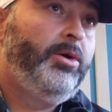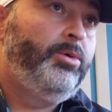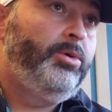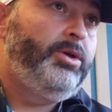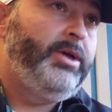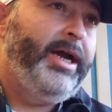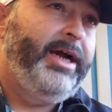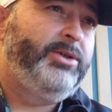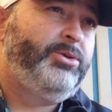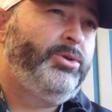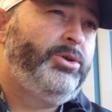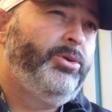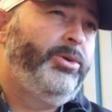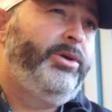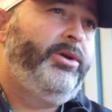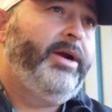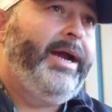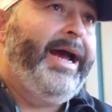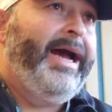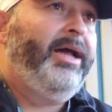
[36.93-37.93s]
When you guys are
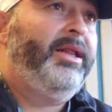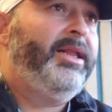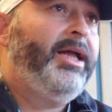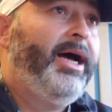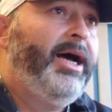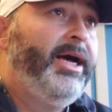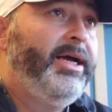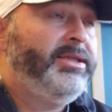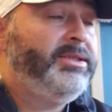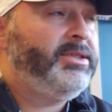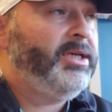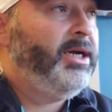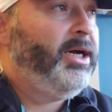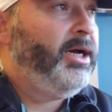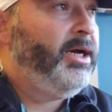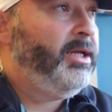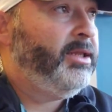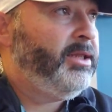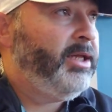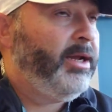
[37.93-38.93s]
doing your outlines
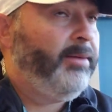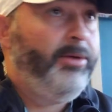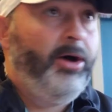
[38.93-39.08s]
that